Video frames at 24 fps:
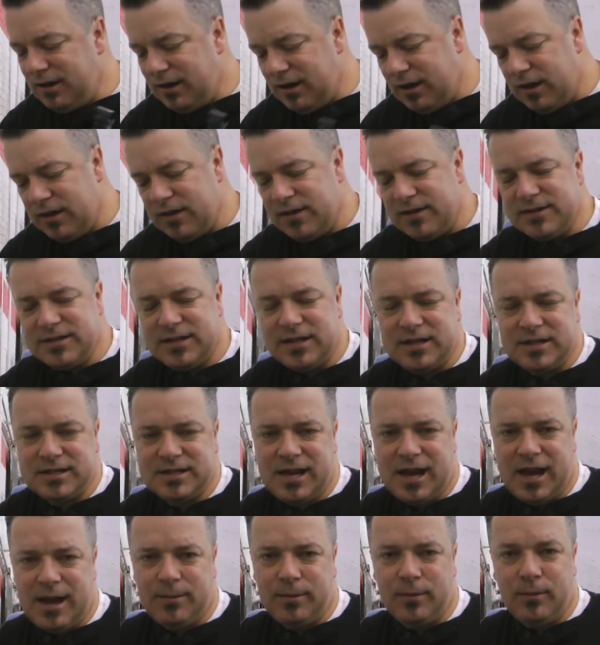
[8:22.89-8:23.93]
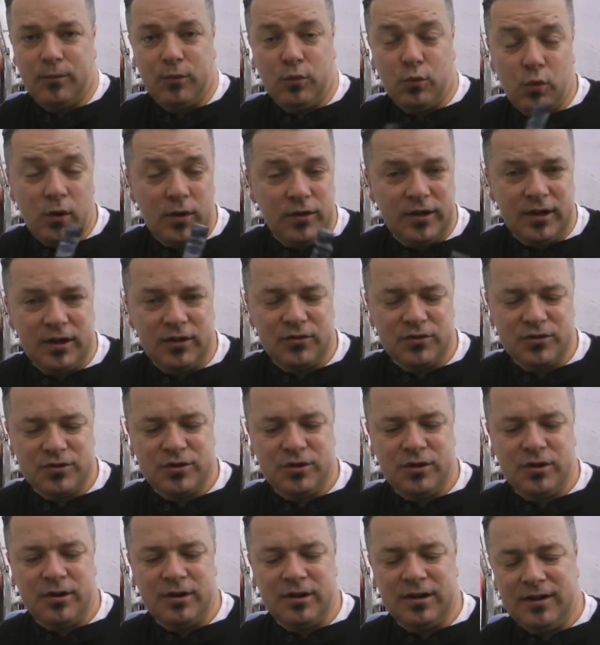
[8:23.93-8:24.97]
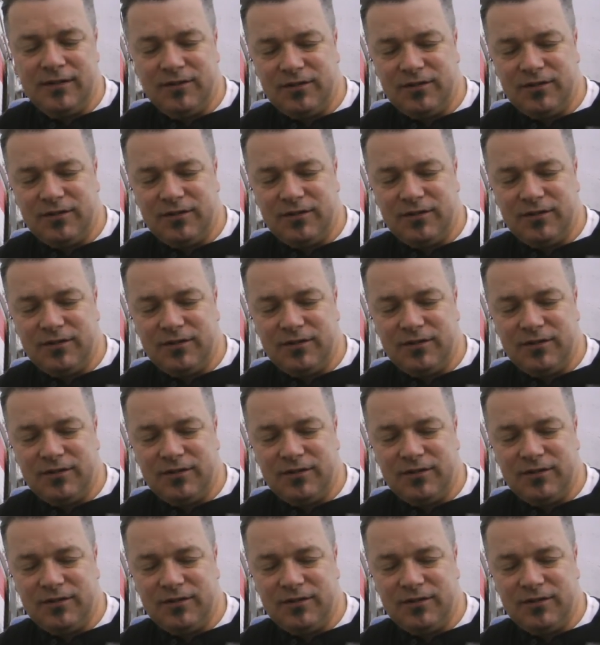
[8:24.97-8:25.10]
None of these things happen. One thing's certain,